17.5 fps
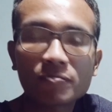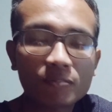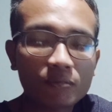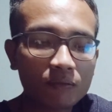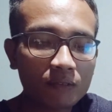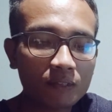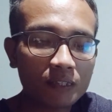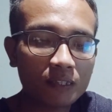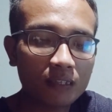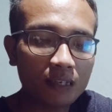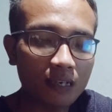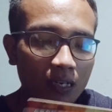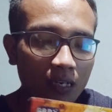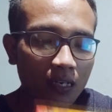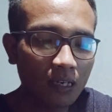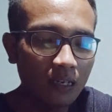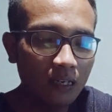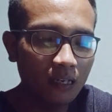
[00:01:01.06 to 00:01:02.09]
phones,
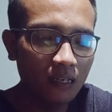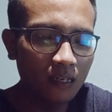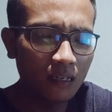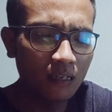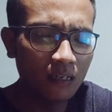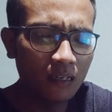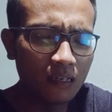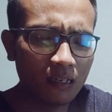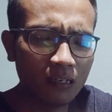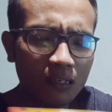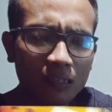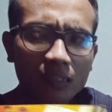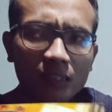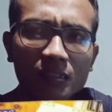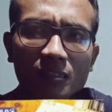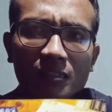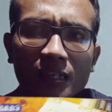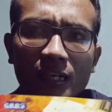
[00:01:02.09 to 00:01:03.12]

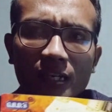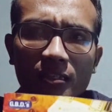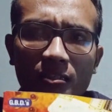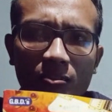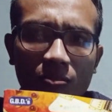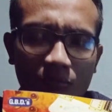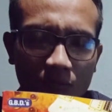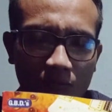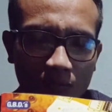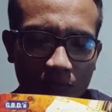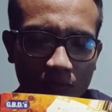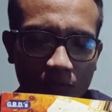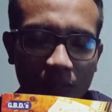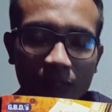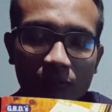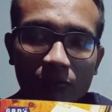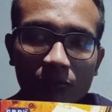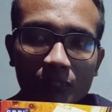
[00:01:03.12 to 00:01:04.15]
it tends to,
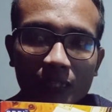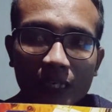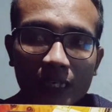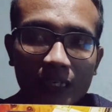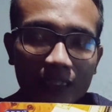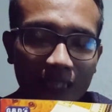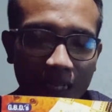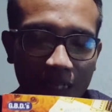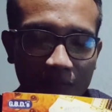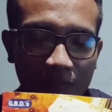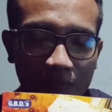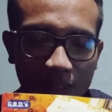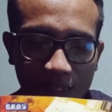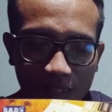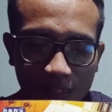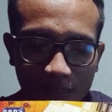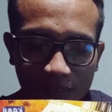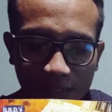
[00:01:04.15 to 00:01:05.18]
when you take a
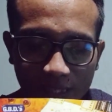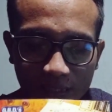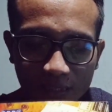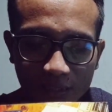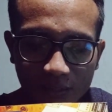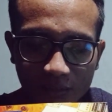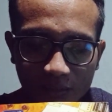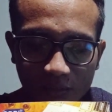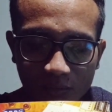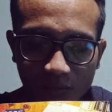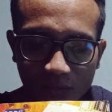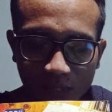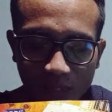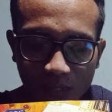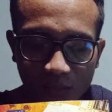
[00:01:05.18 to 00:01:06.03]
selfie, it tends to